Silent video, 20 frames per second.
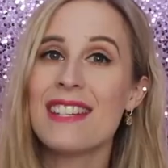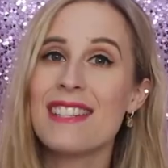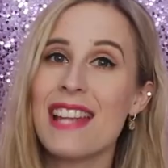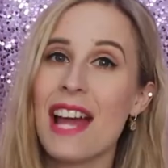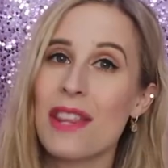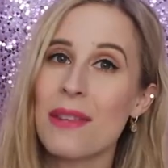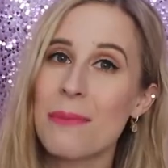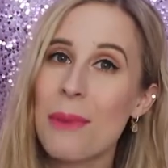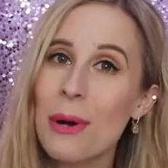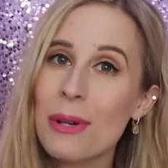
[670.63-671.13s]

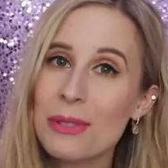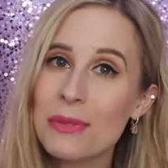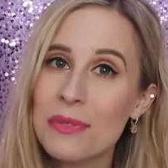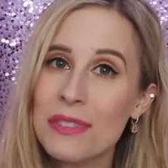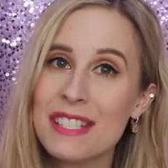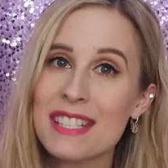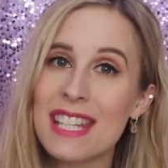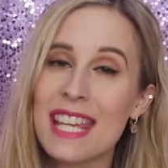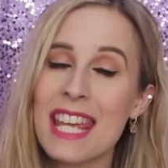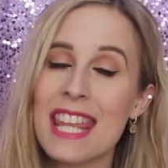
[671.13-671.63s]
Now, the most
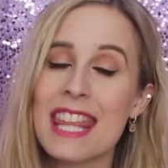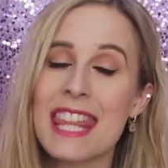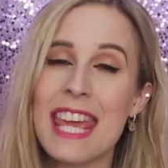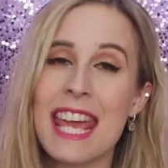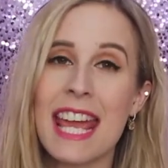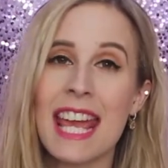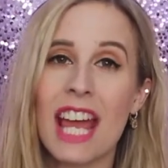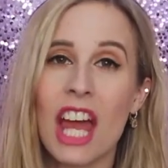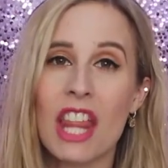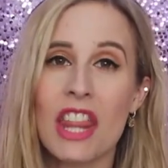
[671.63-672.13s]
risky
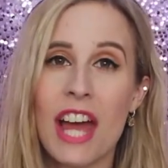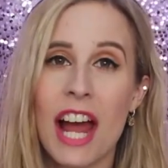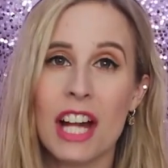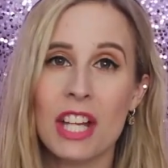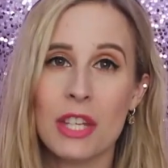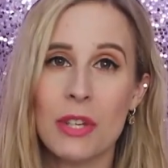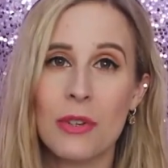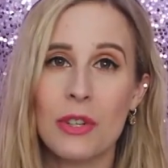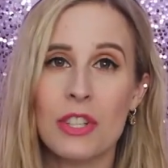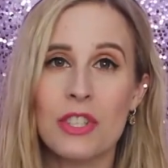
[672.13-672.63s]
thing
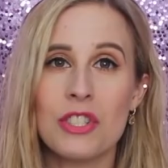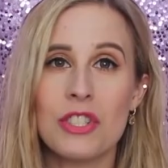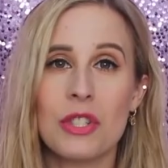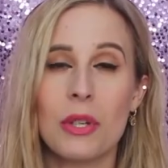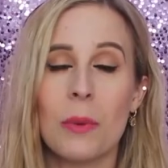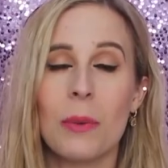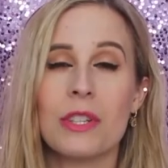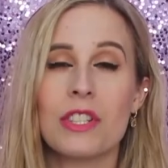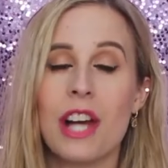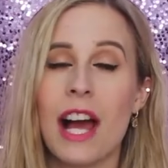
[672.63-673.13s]
that you can
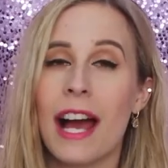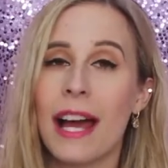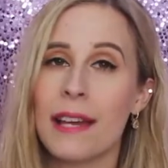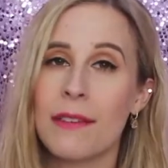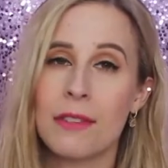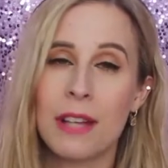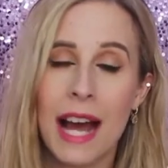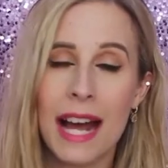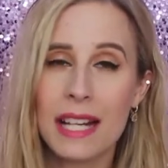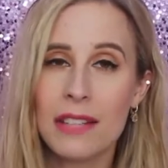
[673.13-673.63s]
do, which
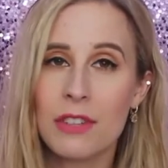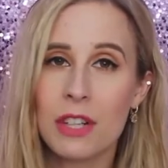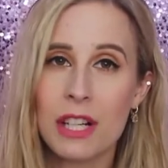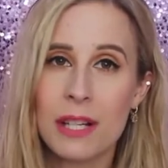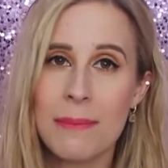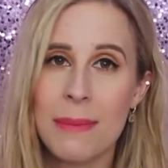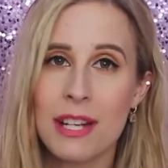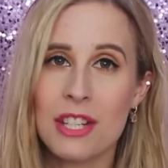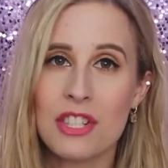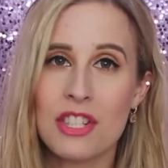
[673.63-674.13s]
I've kind of
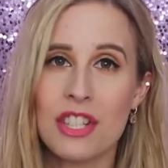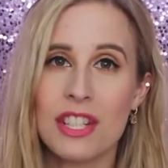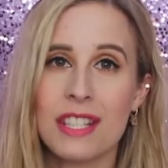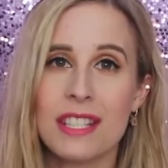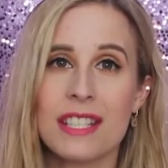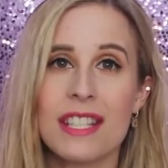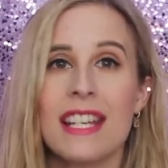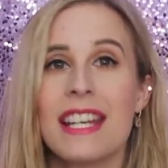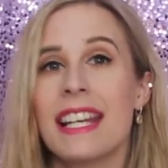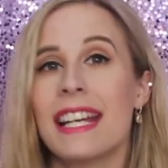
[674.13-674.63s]
already
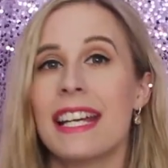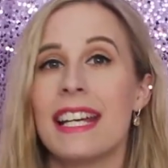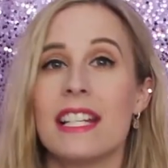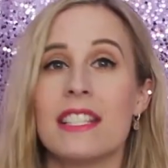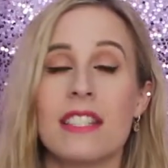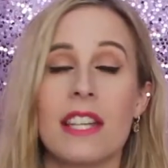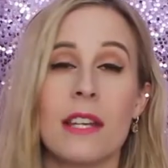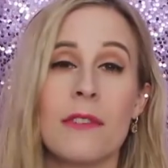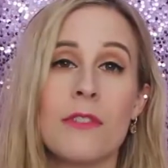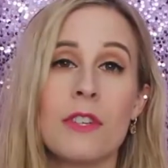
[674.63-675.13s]
mentioned,
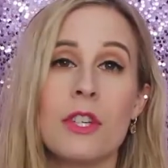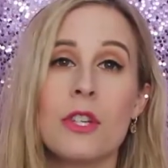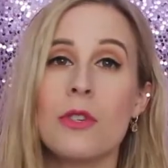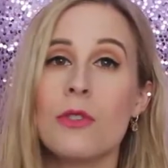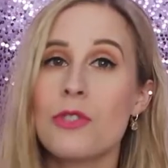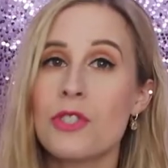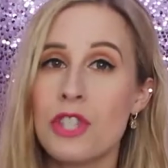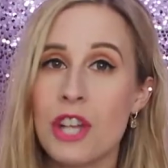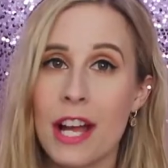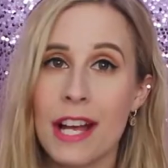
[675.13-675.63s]
is if
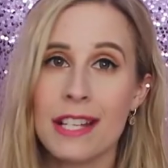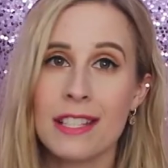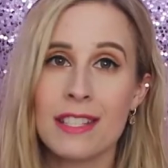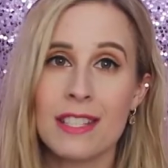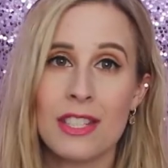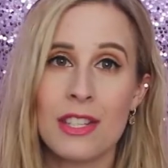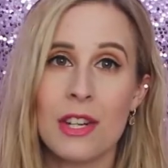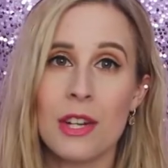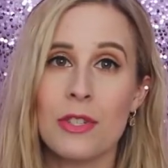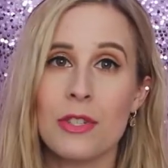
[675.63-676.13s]
you
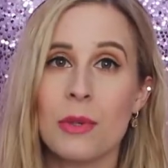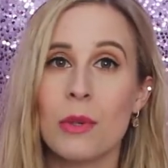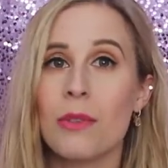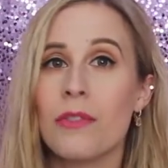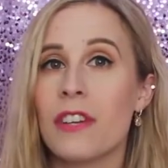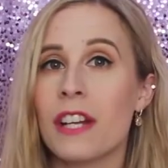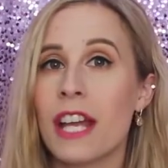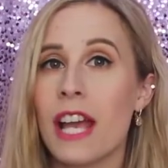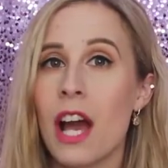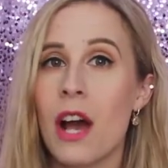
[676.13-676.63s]
just, you know, do a
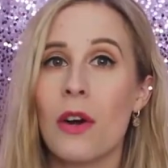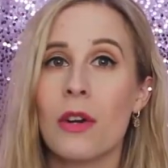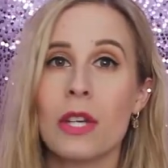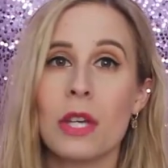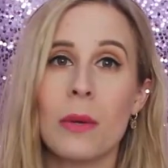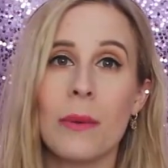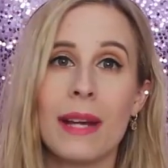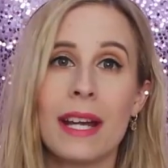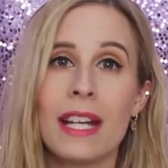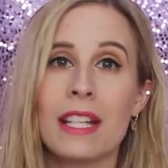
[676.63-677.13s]
video,
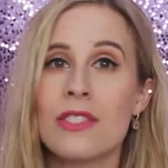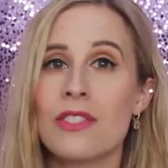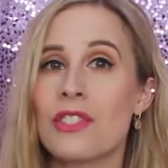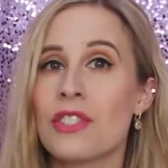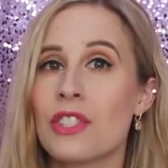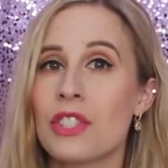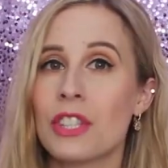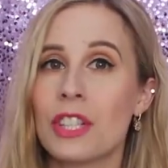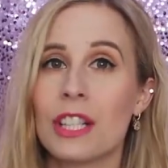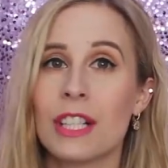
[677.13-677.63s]
you
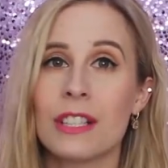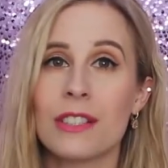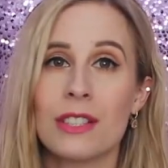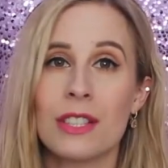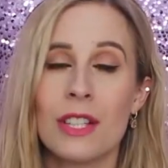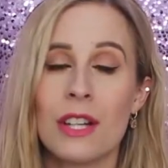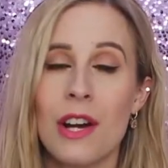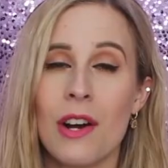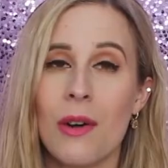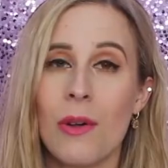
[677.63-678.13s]
insert,
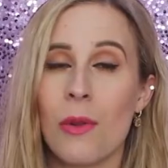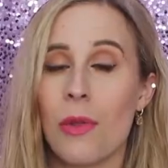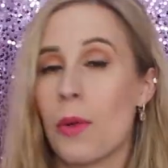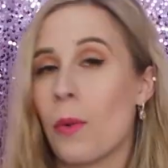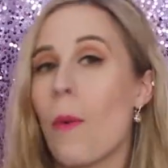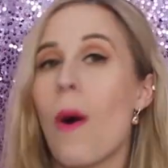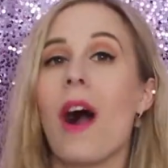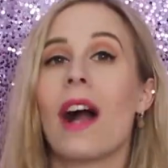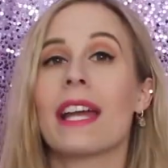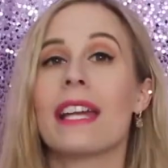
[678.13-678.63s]
you know, the
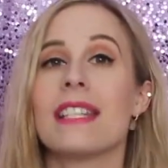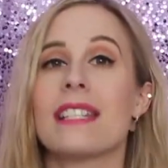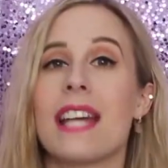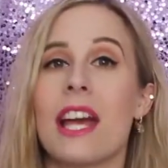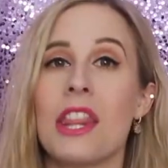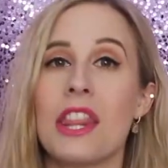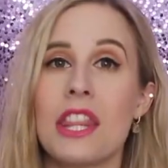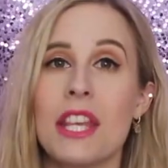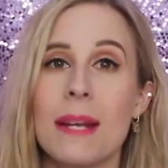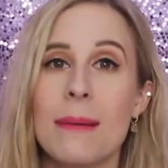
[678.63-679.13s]
Walking
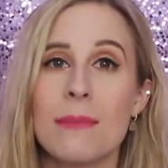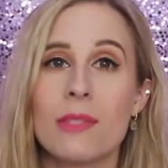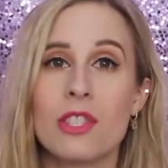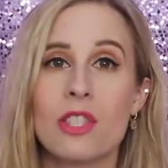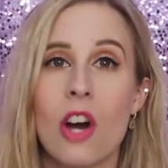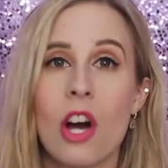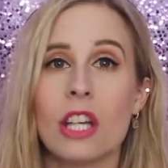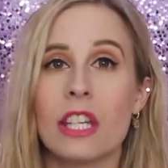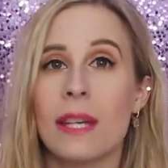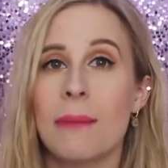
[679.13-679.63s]
Dead theme
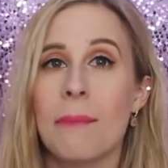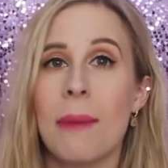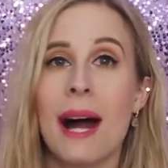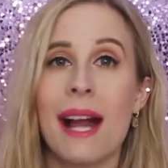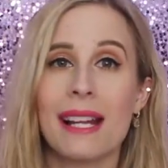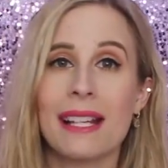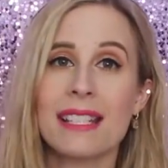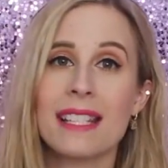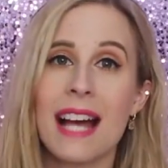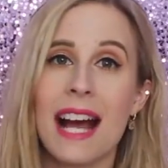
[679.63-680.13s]
song, you
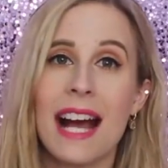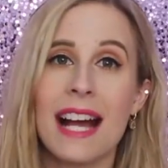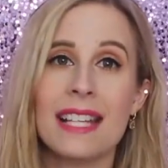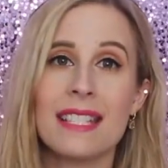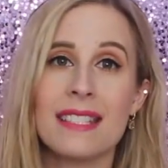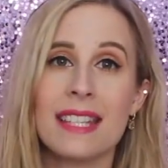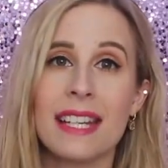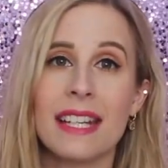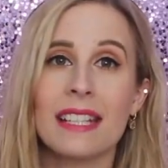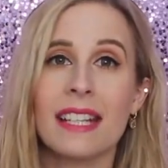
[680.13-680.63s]

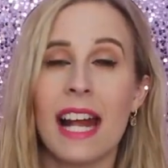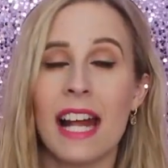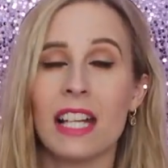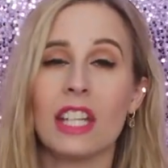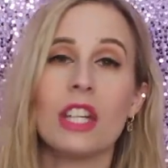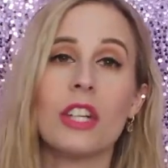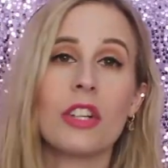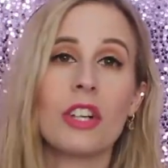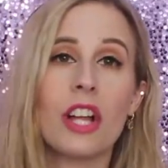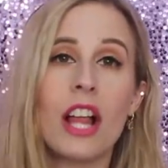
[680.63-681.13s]
monetize it,
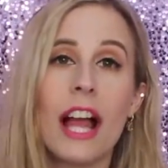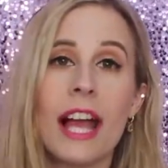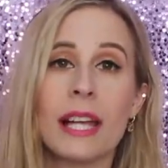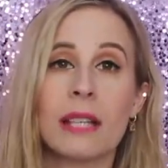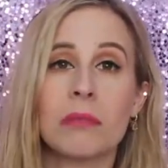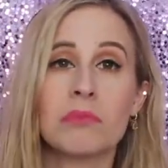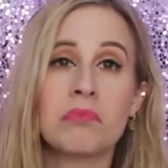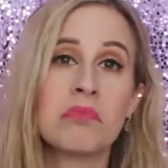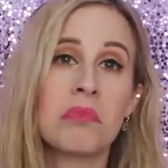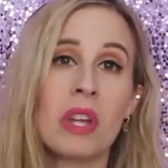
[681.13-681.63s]
and you're
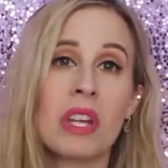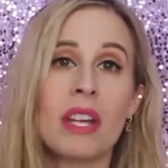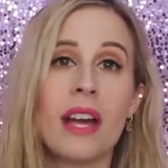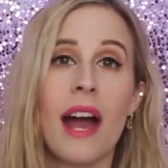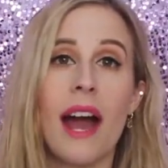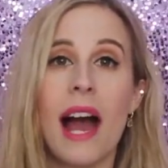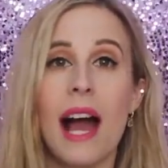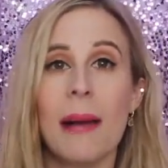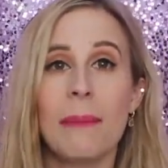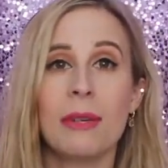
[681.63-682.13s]
like,
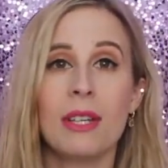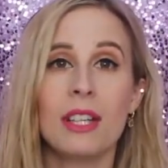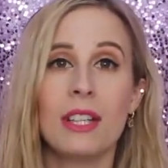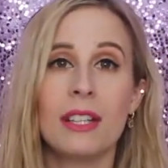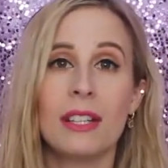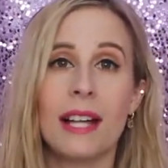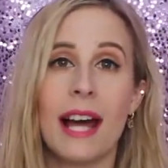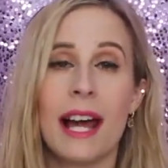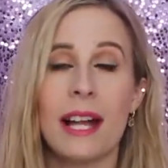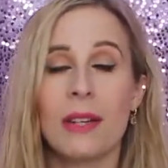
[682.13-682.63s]
I'm
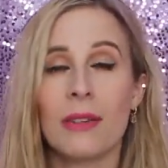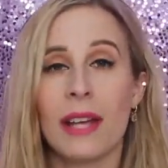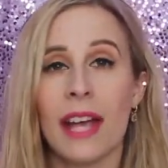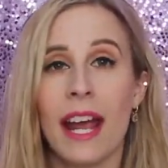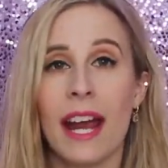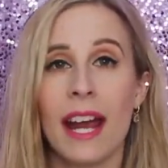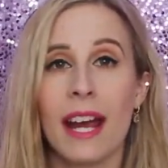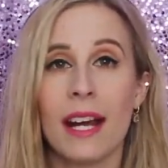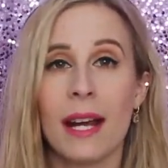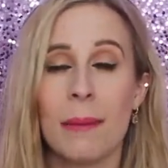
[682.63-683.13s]
good, I don't
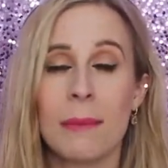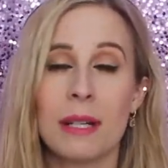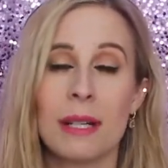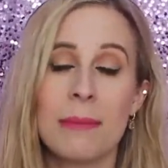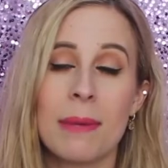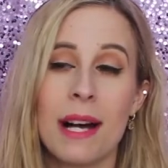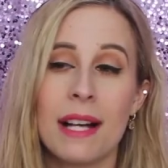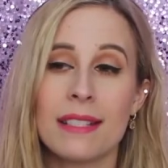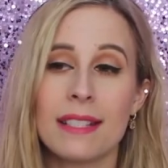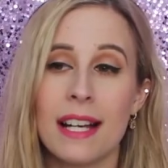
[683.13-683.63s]
care, I'm
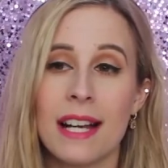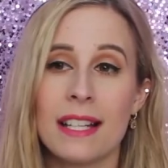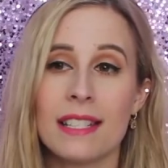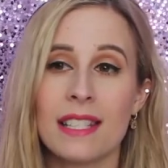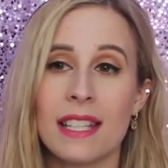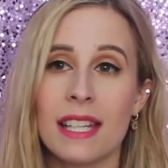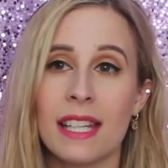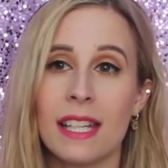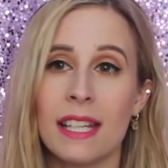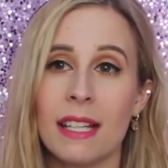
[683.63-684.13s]
gonna monetize
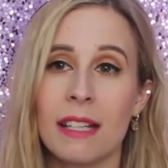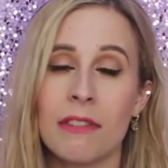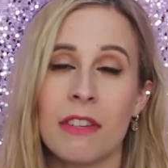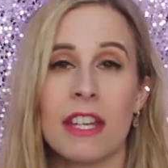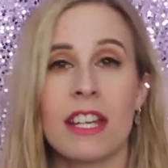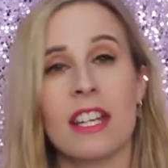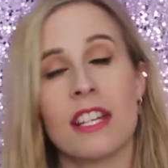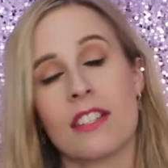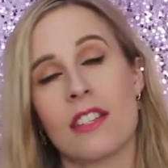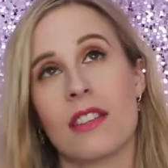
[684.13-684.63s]
it, it's to
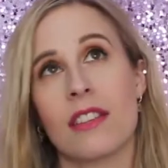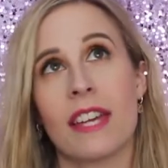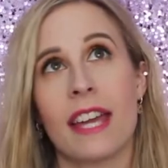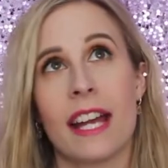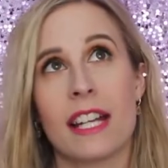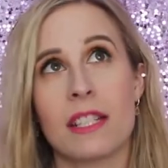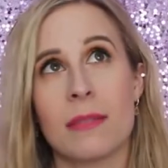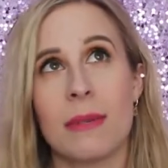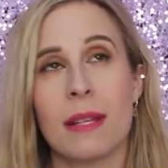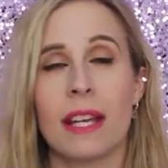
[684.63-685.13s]

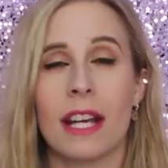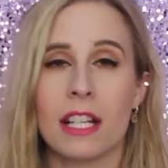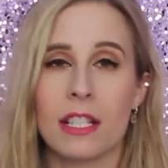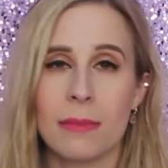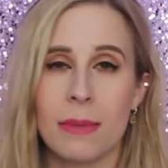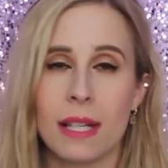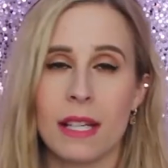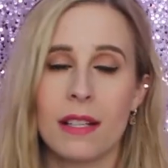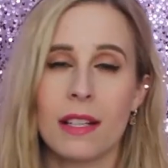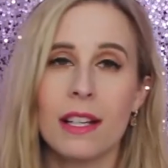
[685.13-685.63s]
catch
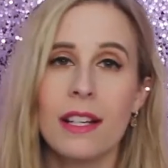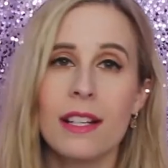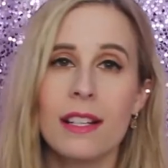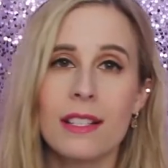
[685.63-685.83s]
me.